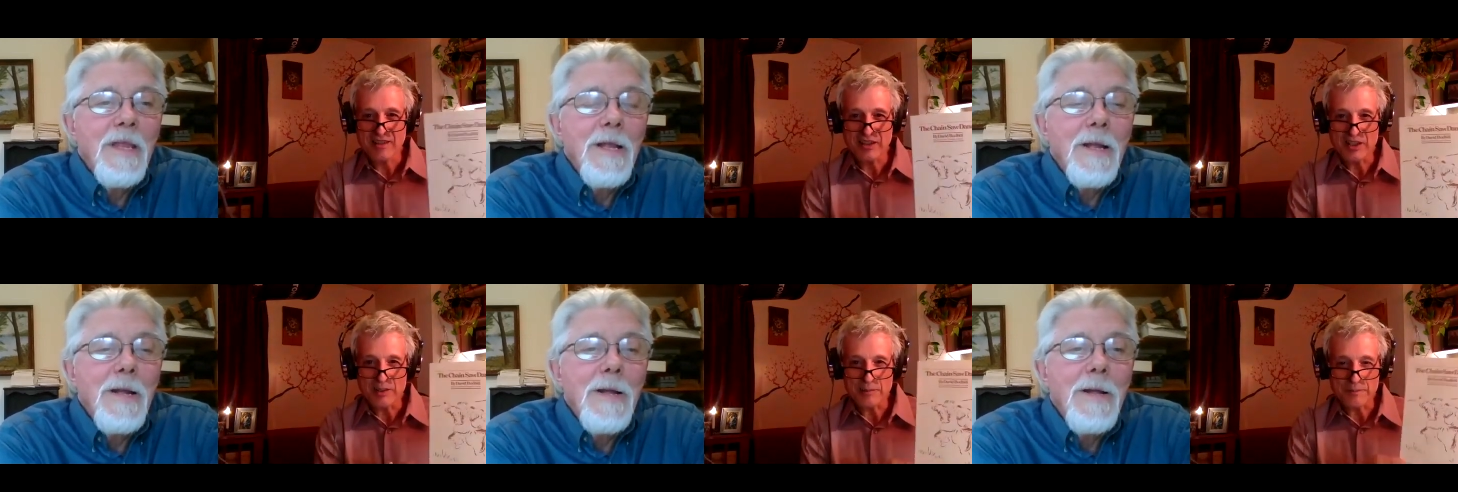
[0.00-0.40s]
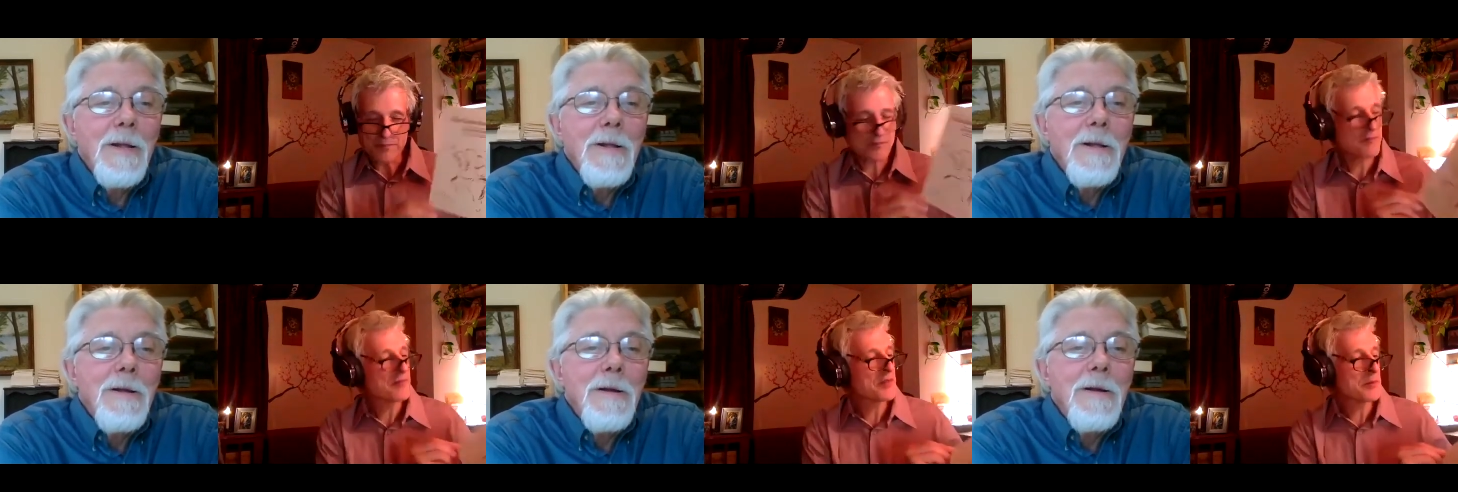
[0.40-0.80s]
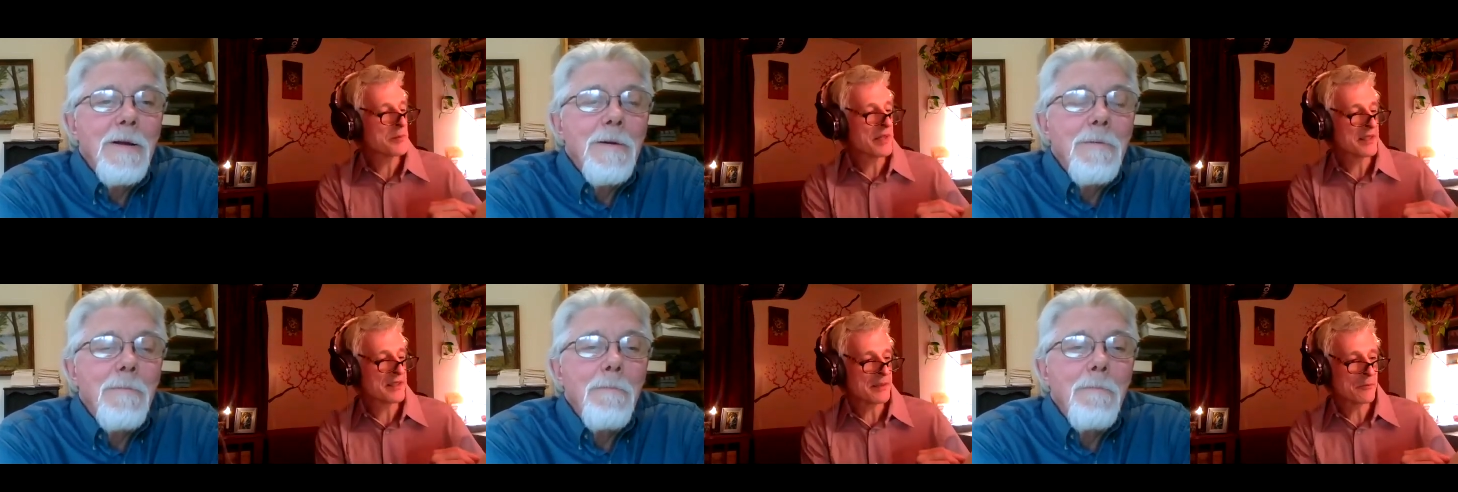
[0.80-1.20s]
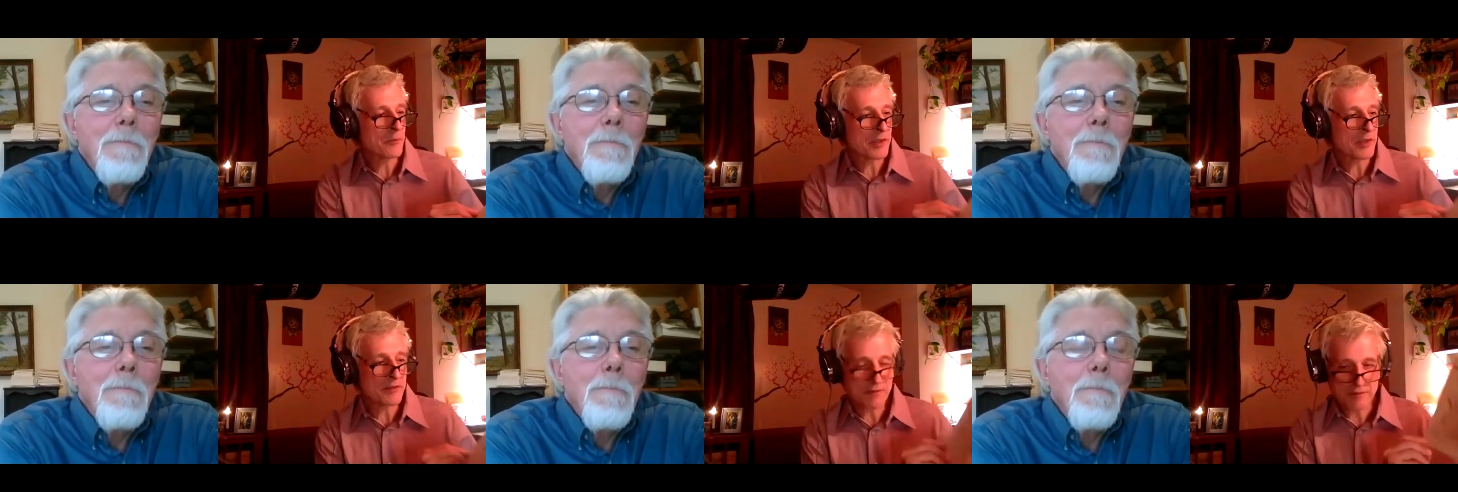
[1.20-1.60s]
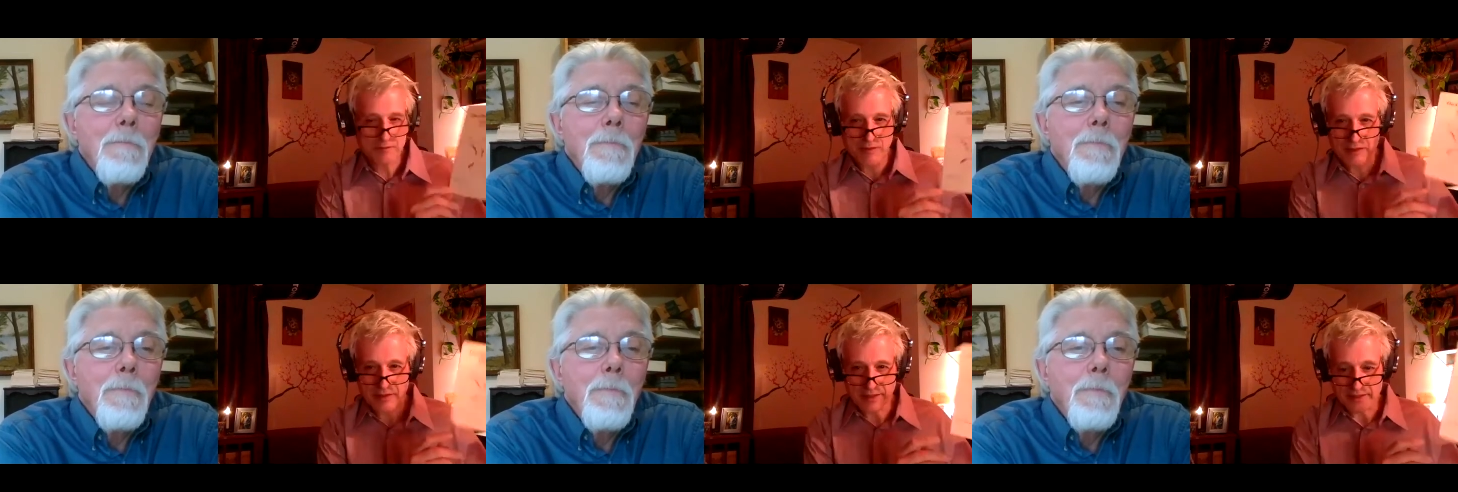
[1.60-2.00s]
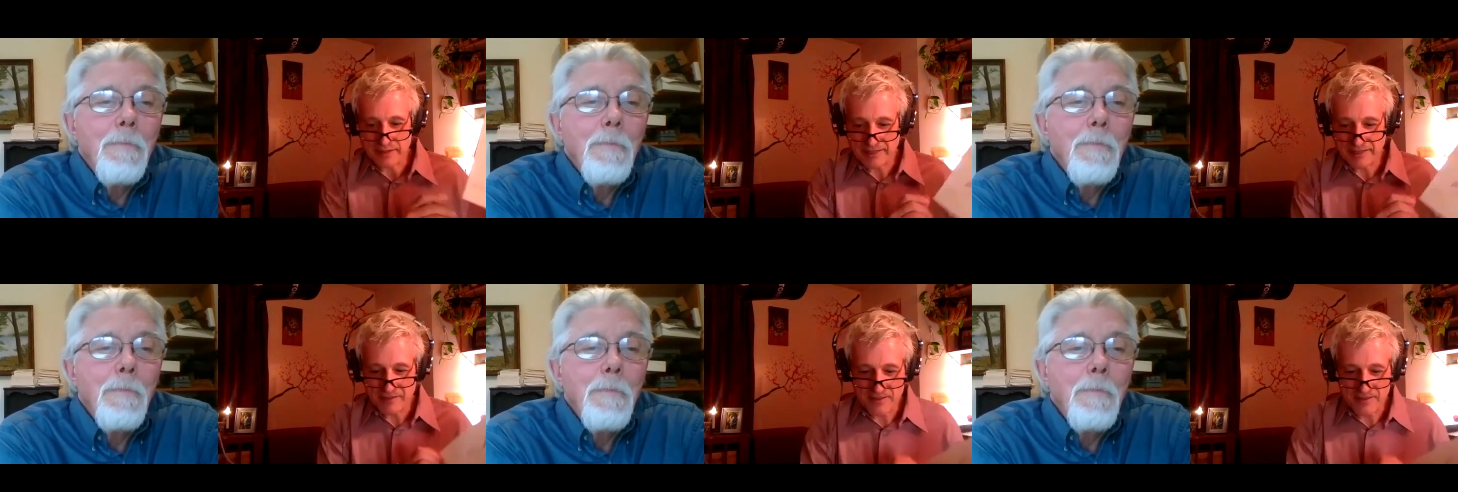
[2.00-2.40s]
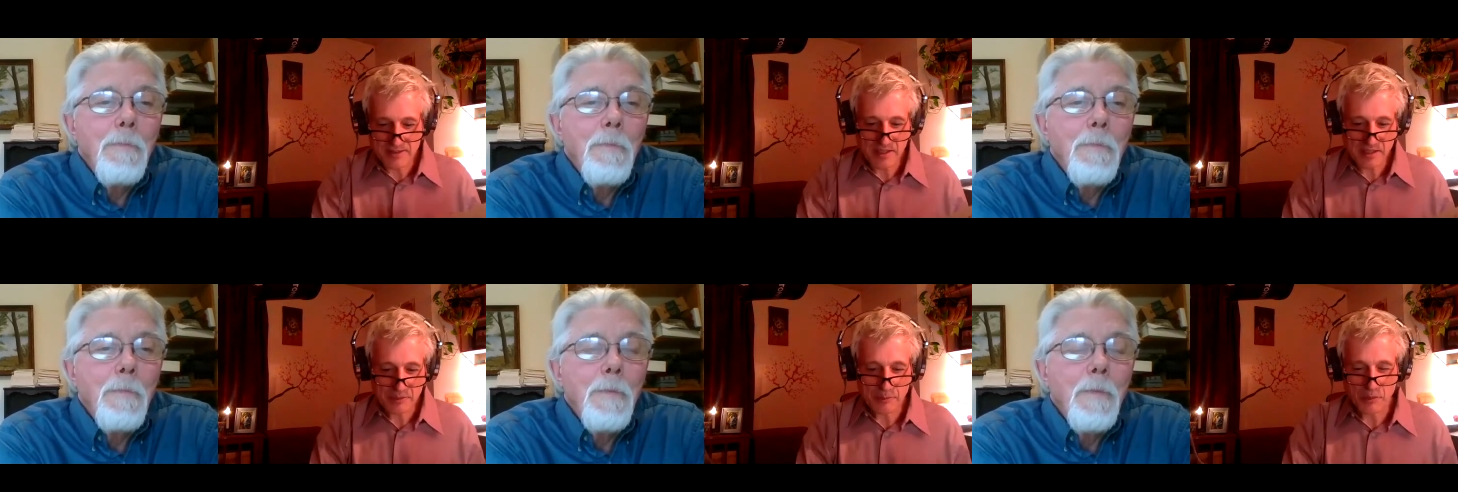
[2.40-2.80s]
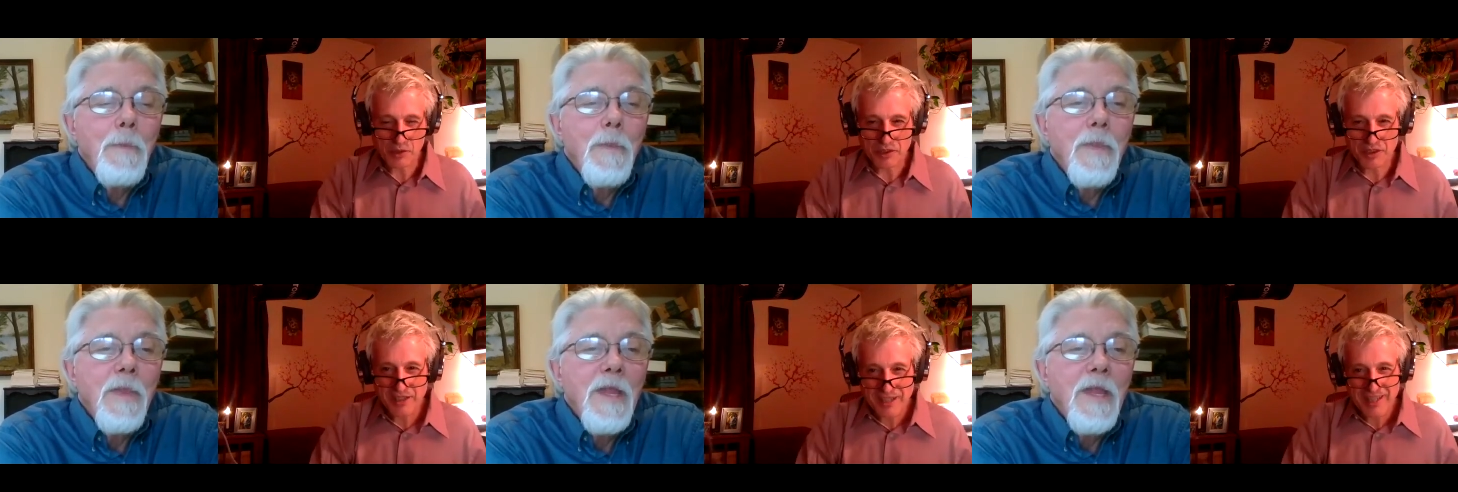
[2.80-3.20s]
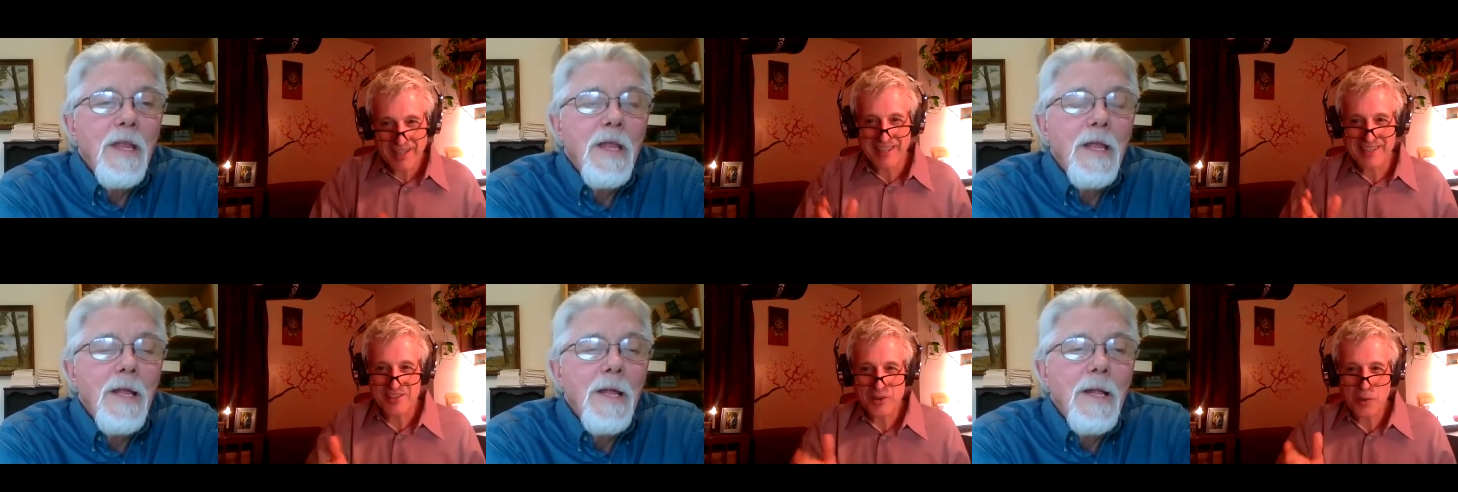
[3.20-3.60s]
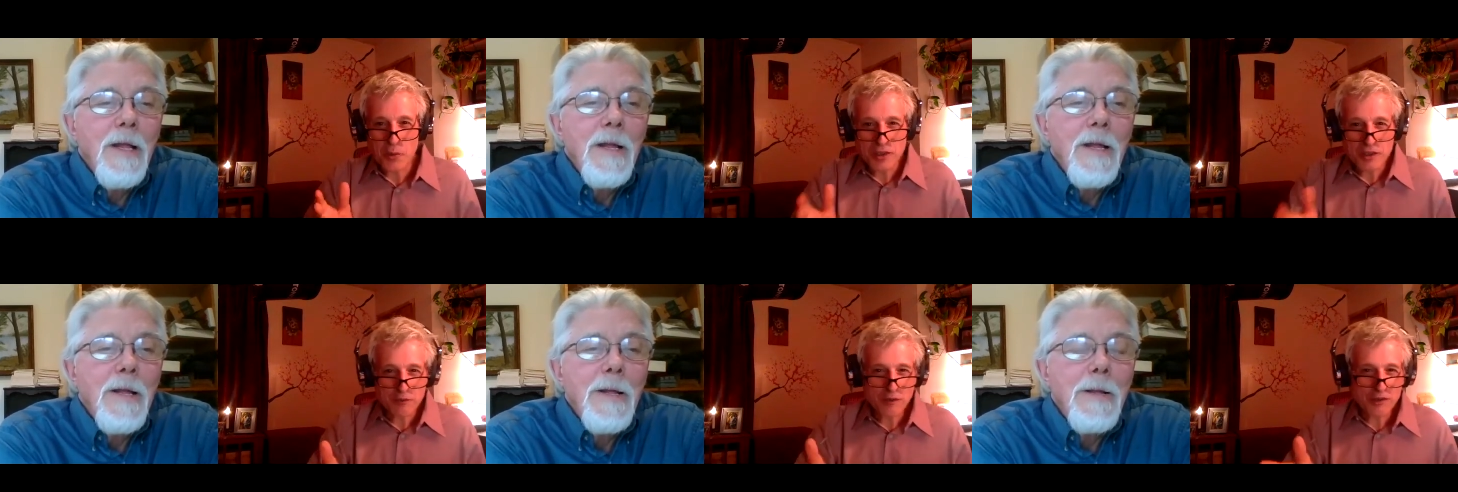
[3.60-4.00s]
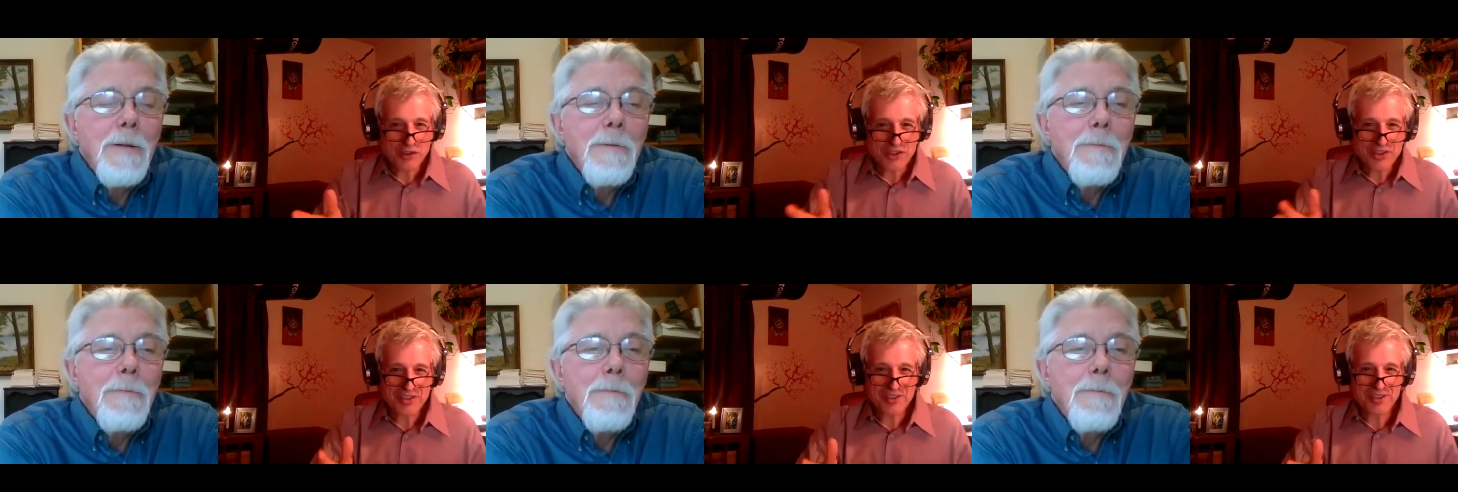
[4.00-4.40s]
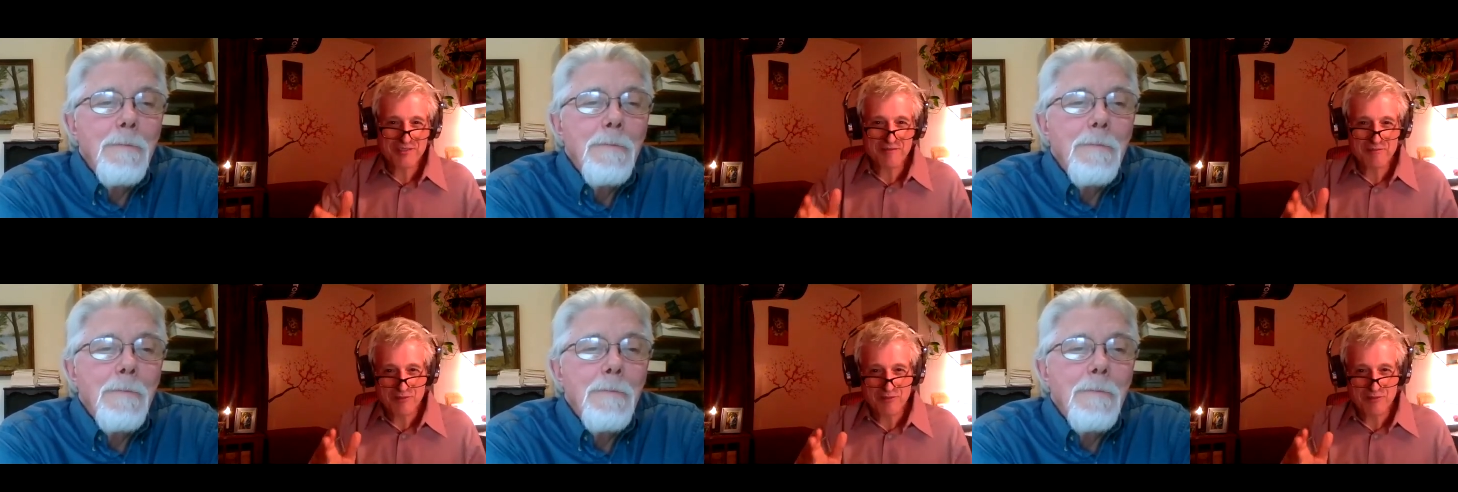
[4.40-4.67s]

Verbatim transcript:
Speaker 1: Um, it's making it one of, I think, David's second book, and it's so wonderful. Just